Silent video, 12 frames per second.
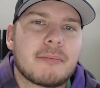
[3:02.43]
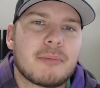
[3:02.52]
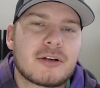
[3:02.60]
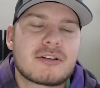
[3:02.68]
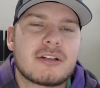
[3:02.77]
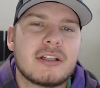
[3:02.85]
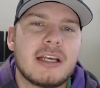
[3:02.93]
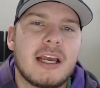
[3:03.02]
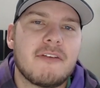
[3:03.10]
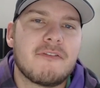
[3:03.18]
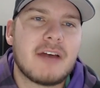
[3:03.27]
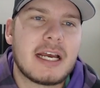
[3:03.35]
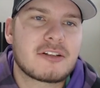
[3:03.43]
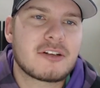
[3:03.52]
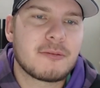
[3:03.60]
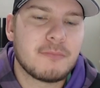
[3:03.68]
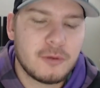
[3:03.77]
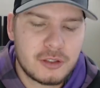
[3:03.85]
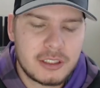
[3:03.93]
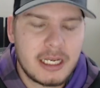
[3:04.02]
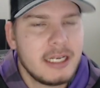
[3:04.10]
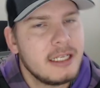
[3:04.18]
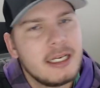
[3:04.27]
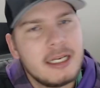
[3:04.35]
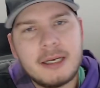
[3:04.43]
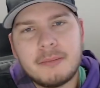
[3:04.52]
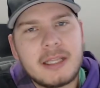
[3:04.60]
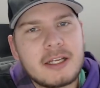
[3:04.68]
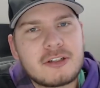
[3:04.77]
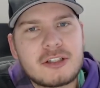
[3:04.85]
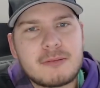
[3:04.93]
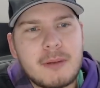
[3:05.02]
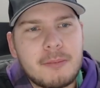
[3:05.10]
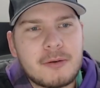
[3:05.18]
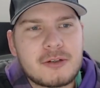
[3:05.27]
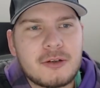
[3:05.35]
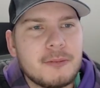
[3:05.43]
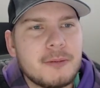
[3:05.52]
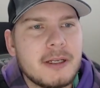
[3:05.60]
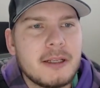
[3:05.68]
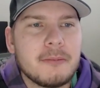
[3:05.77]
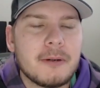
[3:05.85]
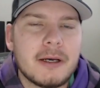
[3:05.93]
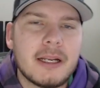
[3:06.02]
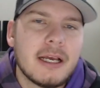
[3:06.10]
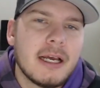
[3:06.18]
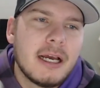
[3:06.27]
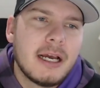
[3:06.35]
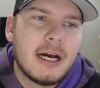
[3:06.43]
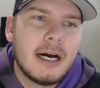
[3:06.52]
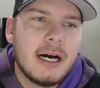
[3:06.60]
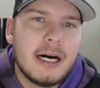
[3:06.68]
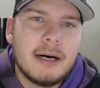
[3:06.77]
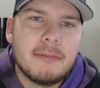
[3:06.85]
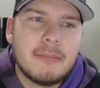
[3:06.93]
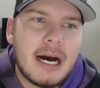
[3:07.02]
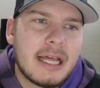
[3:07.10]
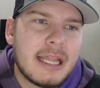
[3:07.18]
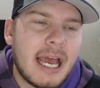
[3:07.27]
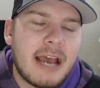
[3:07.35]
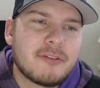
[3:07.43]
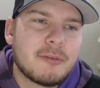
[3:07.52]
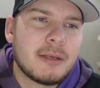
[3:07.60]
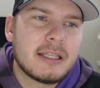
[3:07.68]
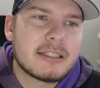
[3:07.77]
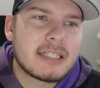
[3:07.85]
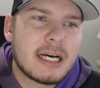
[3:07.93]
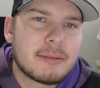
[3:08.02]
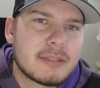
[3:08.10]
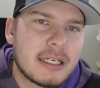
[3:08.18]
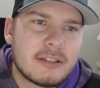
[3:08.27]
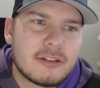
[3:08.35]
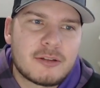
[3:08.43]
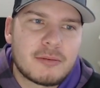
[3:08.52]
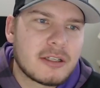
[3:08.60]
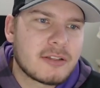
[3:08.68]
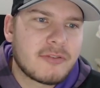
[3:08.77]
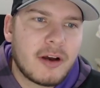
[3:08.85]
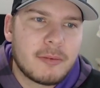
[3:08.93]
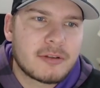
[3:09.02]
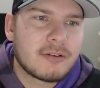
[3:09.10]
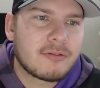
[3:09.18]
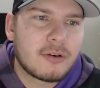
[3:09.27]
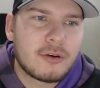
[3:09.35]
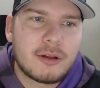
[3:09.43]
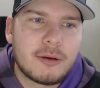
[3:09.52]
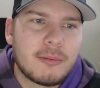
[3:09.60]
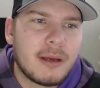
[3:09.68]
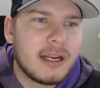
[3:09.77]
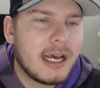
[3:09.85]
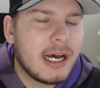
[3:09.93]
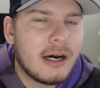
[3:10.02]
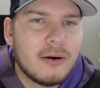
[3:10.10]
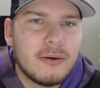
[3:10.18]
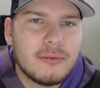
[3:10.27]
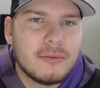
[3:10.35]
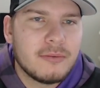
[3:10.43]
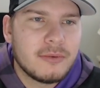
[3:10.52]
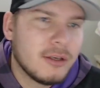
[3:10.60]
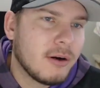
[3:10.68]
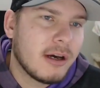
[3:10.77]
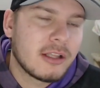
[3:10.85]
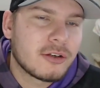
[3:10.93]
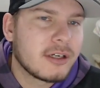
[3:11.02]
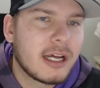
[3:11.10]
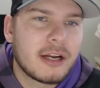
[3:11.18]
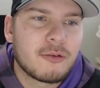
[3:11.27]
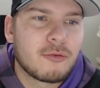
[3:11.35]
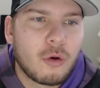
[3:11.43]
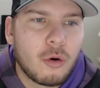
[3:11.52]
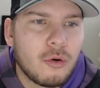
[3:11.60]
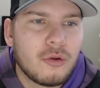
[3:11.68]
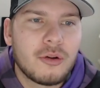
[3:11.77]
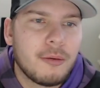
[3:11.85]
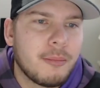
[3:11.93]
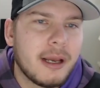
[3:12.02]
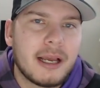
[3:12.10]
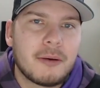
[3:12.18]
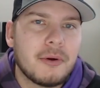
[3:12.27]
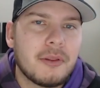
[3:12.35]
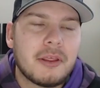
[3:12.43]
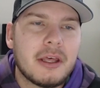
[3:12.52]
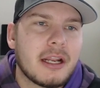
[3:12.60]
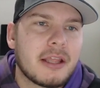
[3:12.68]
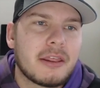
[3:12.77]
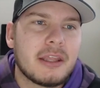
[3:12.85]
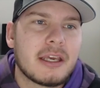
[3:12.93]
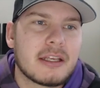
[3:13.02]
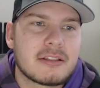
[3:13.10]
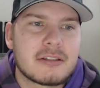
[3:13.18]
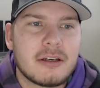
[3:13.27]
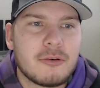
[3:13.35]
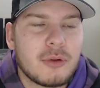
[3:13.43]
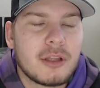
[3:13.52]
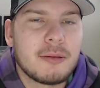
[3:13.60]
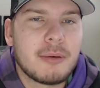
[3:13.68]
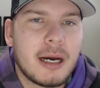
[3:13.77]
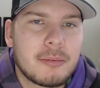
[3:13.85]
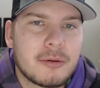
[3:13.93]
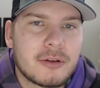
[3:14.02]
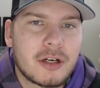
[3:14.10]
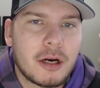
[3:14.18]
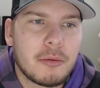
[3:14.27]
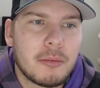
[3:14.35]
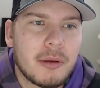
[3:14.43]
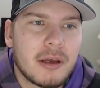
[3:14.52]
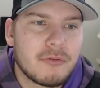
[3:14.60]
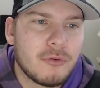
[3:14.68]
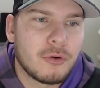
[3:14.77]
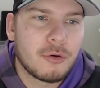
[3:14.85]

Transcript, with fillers: personally a faster push side, but that's just my personal opinion. But um, I have to be in the top 10 just because of how much I've thrown them and how, you know, I learned how to roll a bag with it. And I think it's a really popular carpet bag for a